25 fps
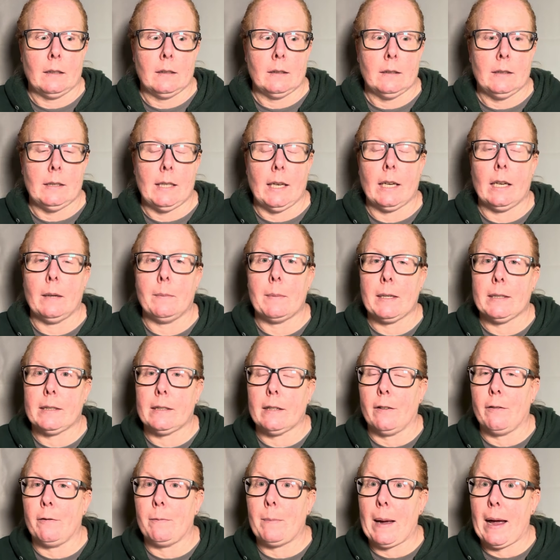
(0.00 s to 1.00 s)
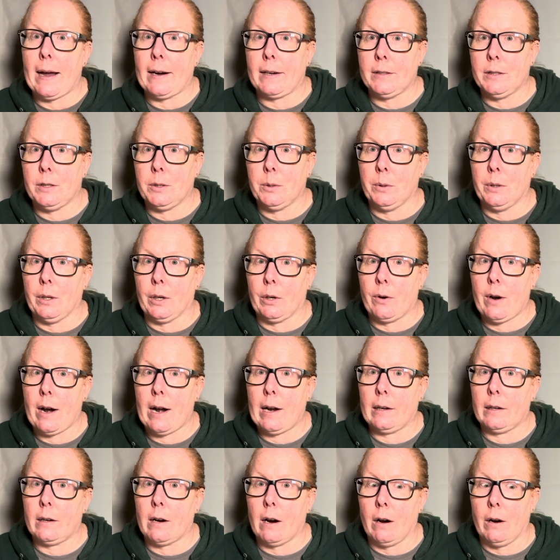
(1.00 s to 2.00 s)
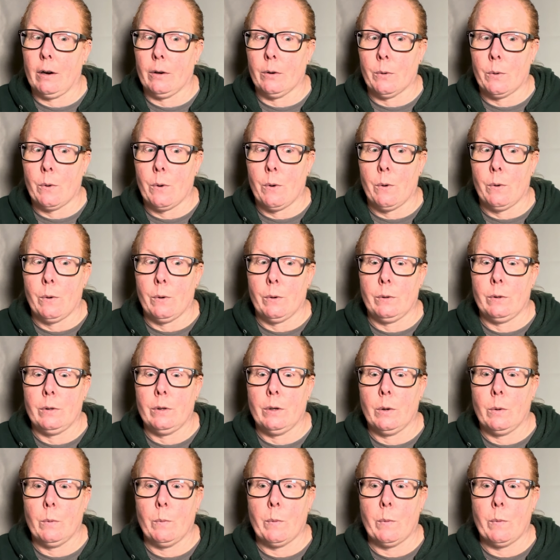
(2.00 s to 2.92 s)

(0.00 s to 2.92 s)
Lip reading: digging myself back into a credit card hole